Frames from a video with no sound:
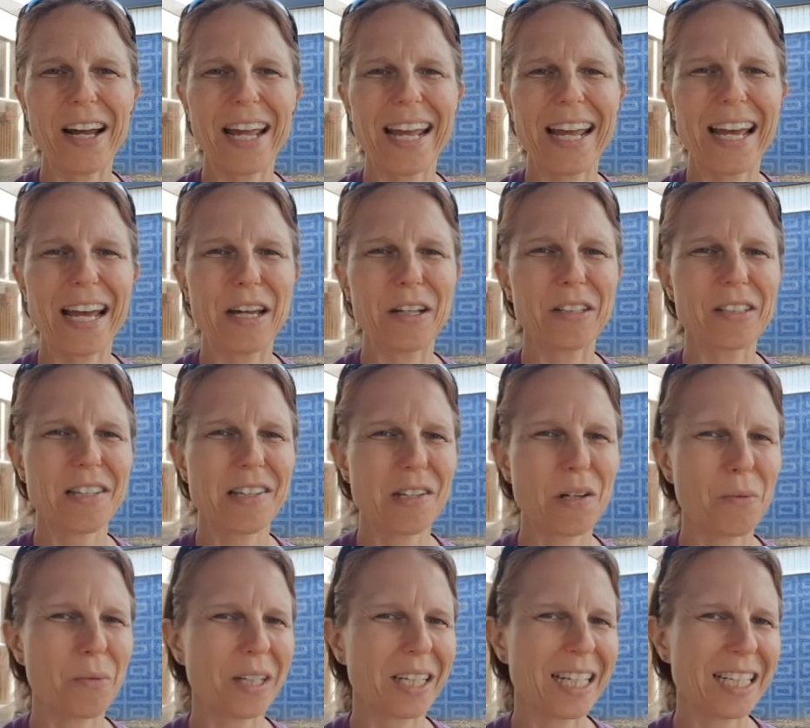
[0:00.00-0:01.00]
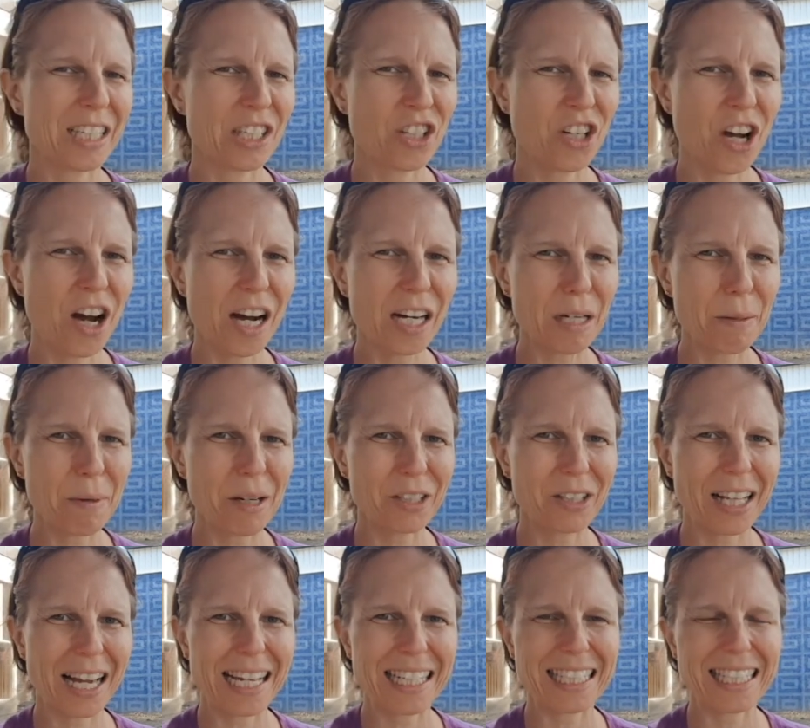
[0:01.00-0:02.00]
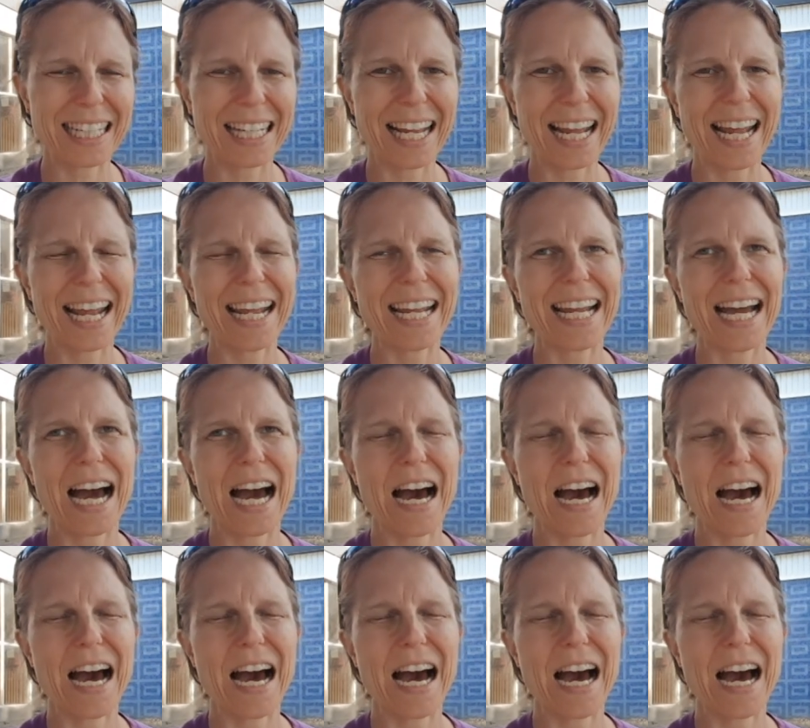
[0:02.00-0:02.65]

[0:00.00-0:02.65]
and so we're going to talk about that today.